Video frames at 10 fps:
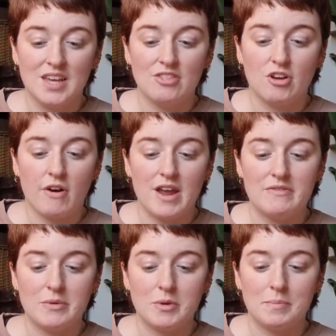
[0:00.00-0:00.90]
The
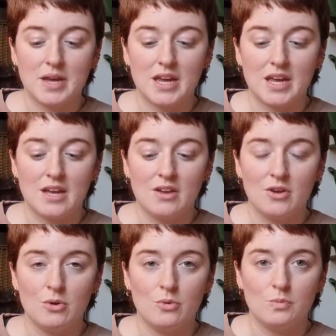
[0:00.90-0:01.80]
craving would be
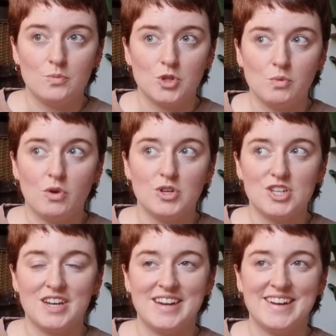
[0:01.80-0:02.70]
you want
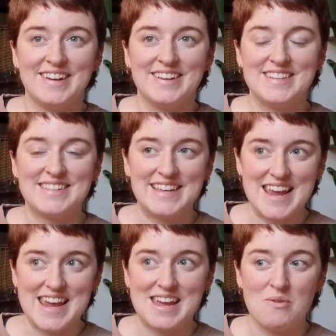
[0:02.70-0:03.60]
to
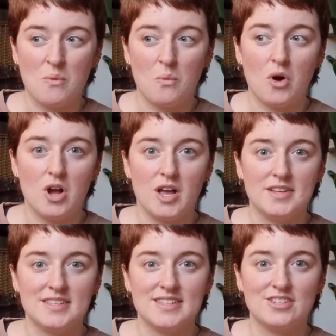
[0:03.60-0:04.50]
see what
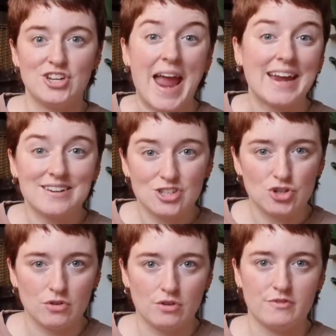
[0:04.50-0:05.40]
has changed
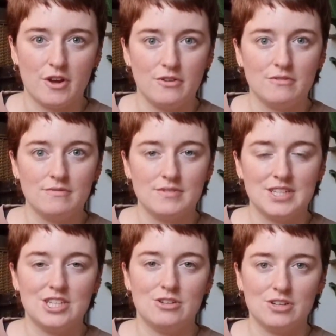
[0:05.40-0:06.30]
on your phone
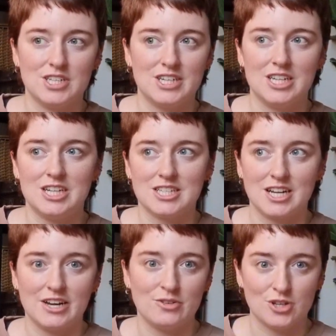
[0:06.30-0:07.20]
since you looked at it last
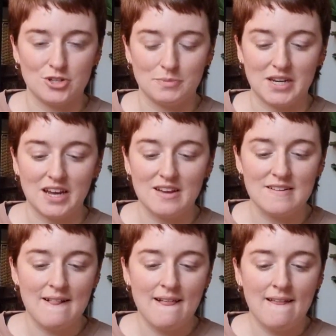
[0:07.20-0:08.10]
night on social media.
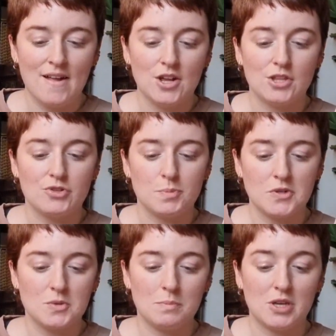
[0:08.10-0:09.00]
The
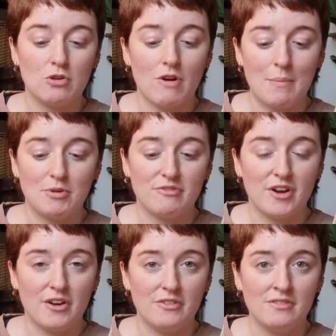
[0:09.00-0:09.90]
response would be you grab your
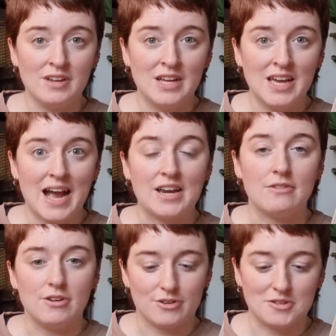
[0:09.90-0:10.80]
phone and
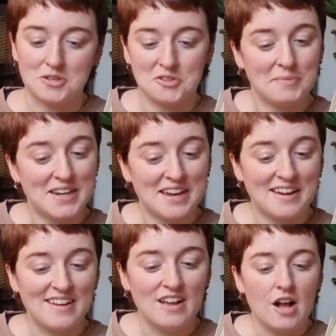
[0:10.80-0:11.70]
you look on social
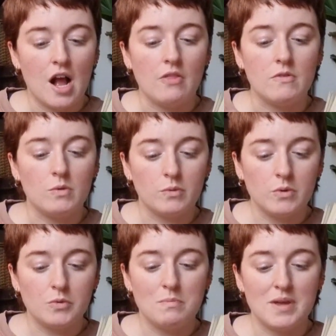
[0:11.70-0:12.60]
media. And the
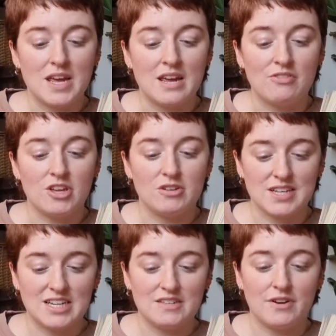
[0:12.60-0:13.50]
reward would be that you
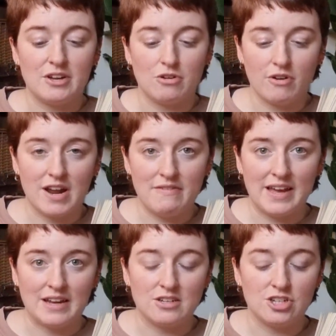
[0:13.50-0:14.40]
satisfy your
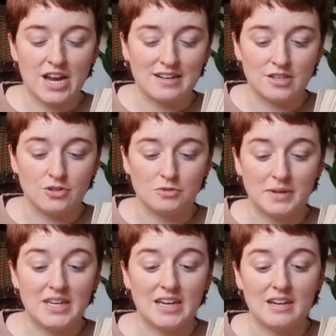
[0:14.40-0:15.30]
craving to check social
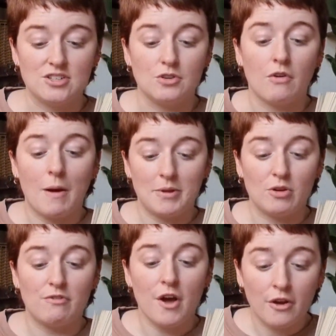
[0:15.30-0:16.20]
media. So grabbing
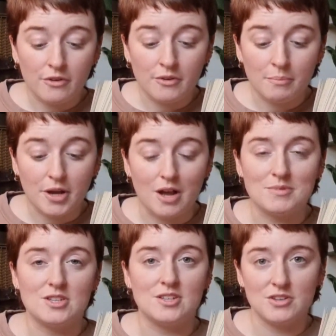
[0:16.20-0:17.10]
your phone
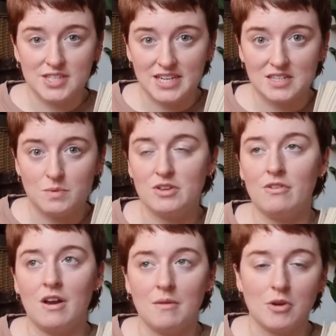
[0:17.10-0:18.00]
becomes associated with your
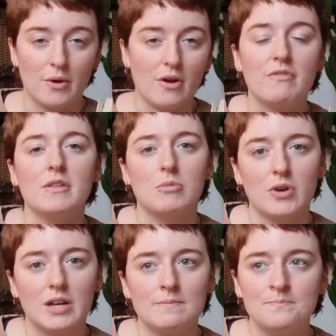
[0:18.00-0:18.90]
alarm going off in the
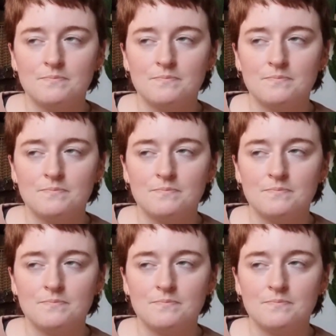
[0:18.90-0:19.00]
morning.